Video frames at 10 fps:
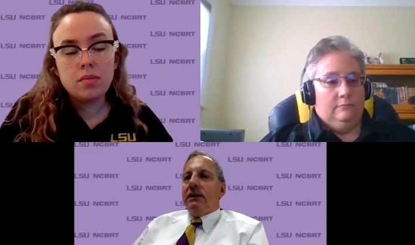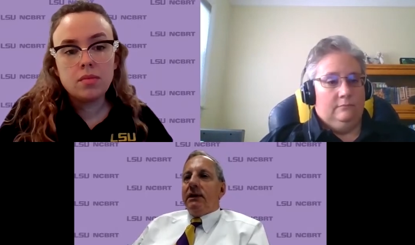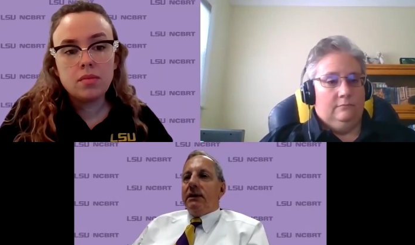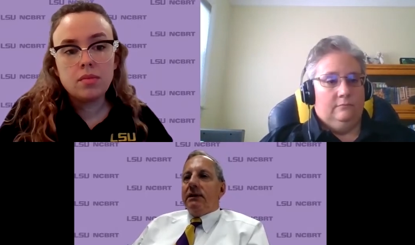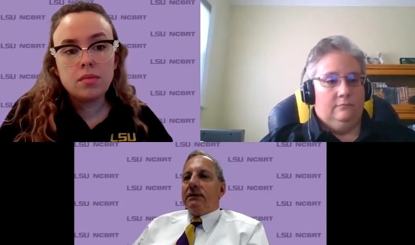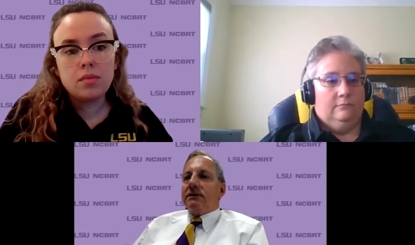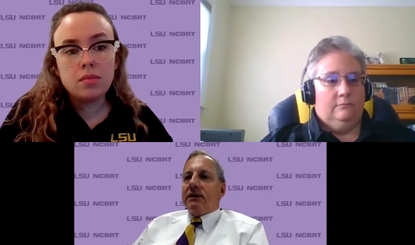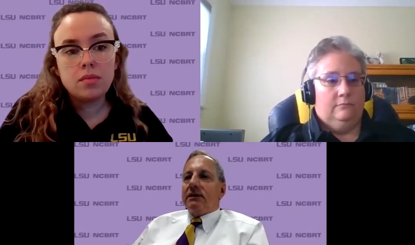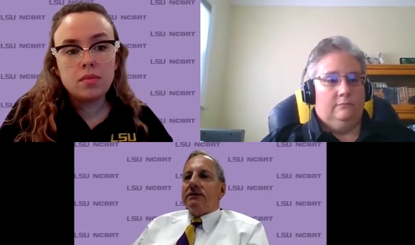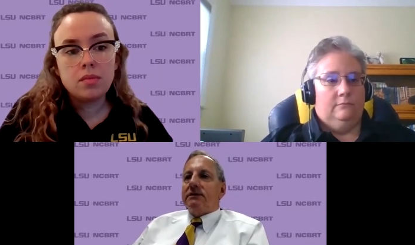Speaker 1: and
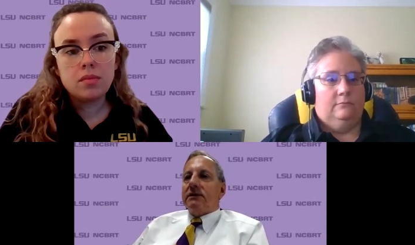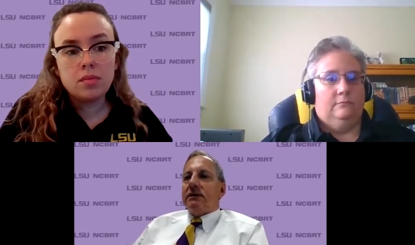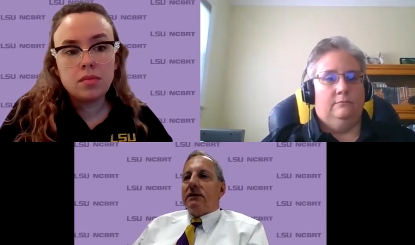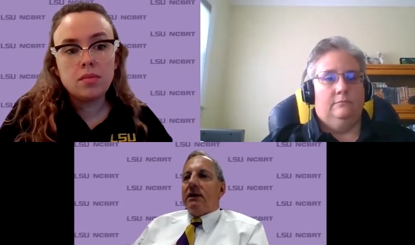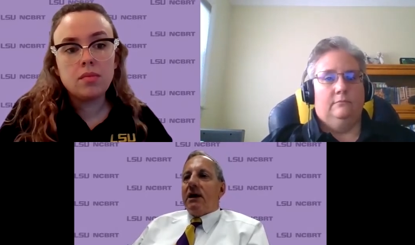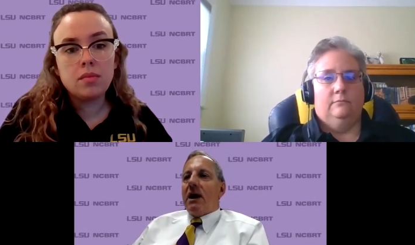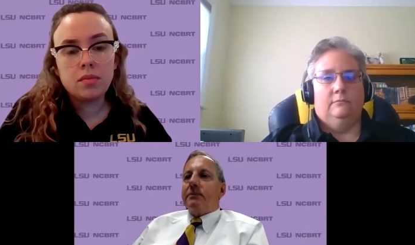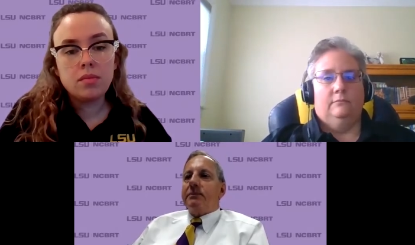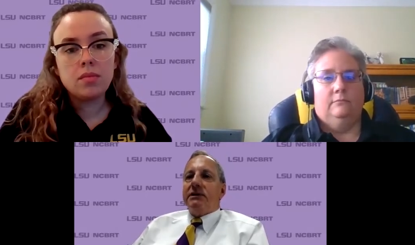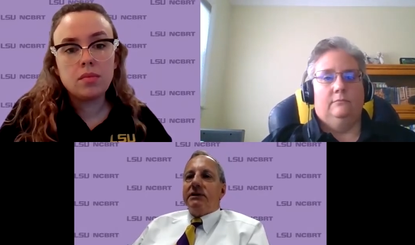discussed uh,
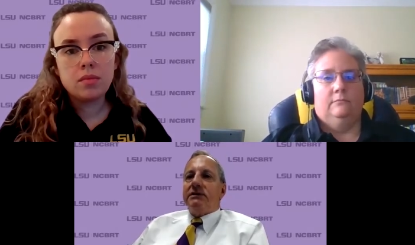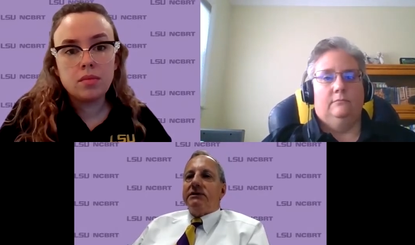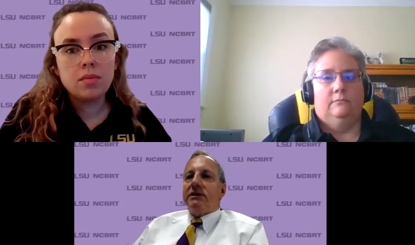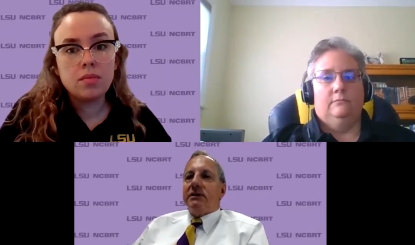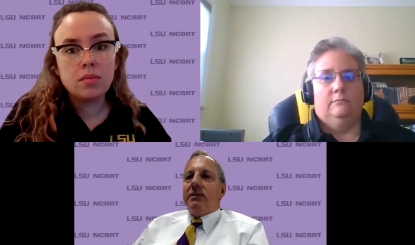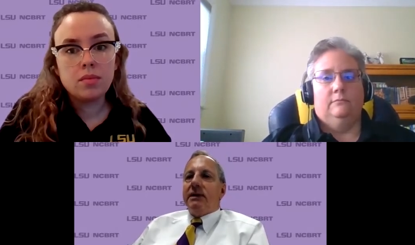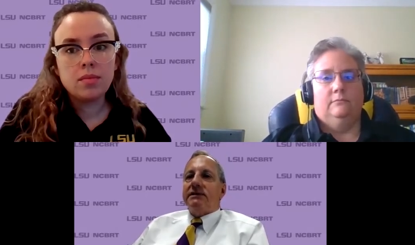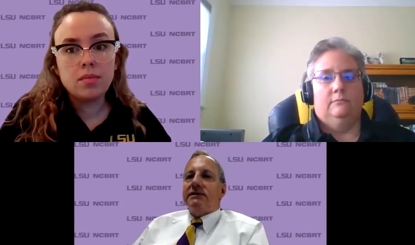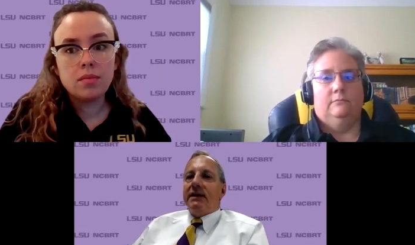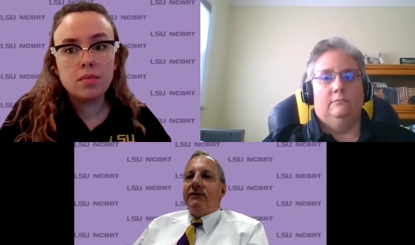options and the best
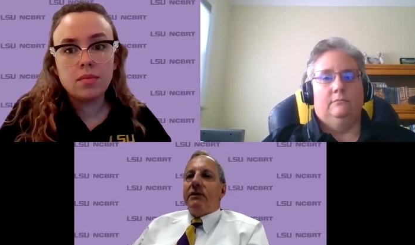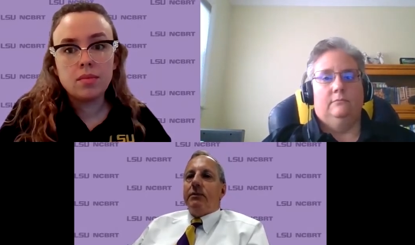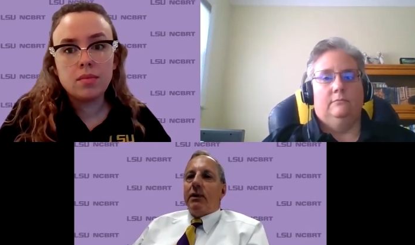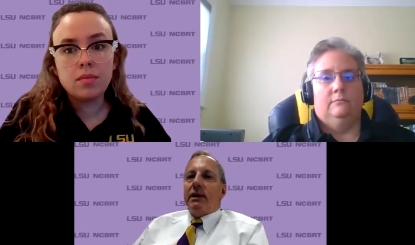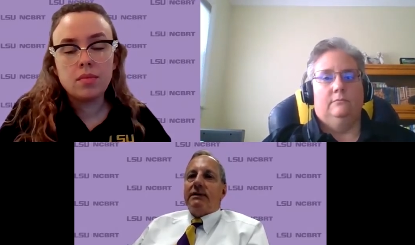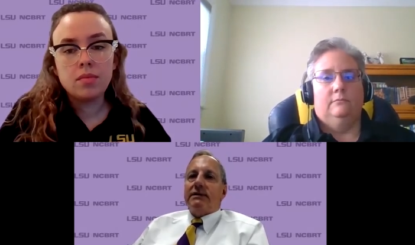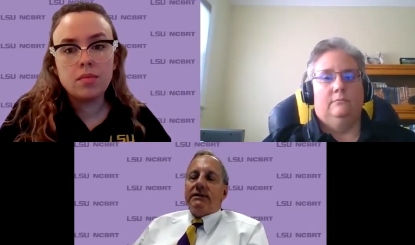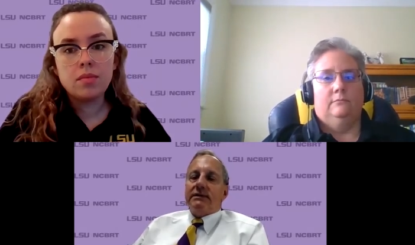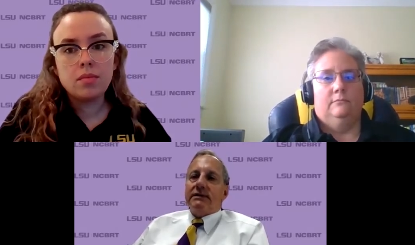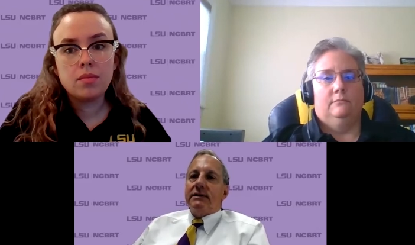safety practices.